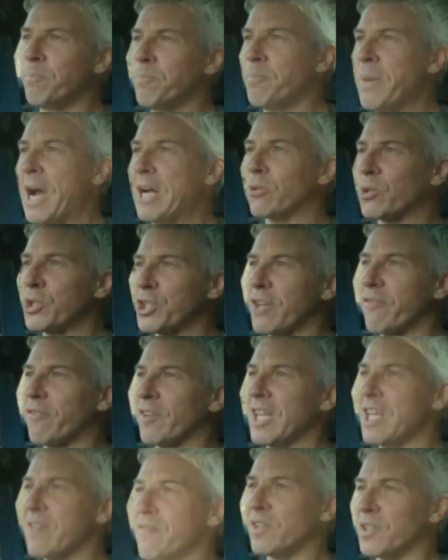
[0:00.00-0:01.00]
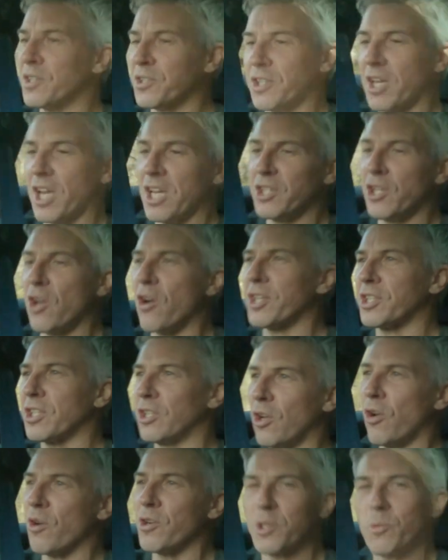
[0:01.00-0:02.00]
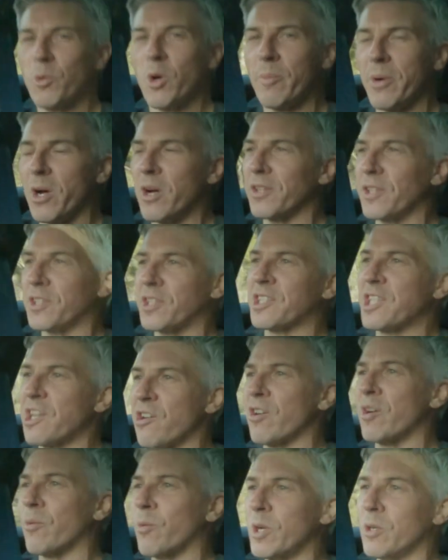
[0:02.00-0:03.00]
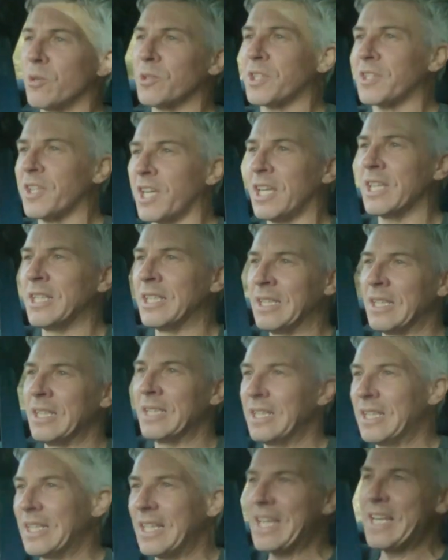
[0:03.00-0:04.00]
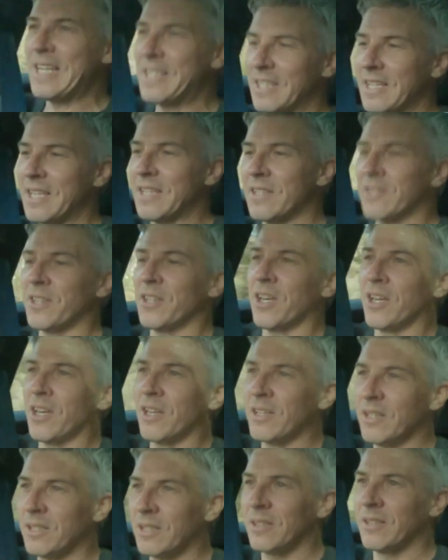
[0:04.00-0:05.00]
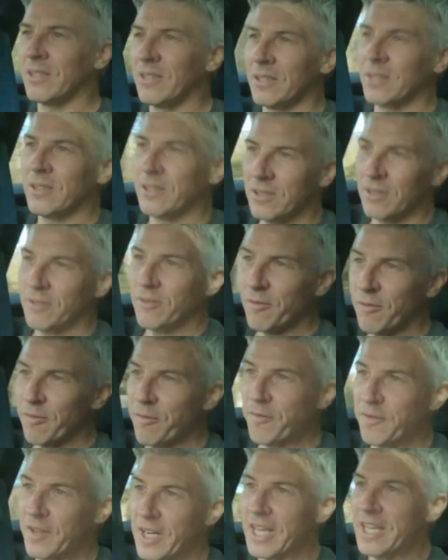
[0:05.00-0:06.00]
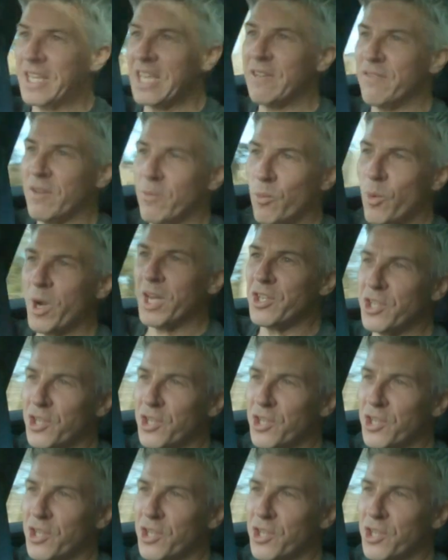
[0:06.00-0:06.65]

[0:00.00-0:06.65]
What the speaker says: Paddle shift levers are nice and long as well behind the steering wheel, so they're easy to flick even when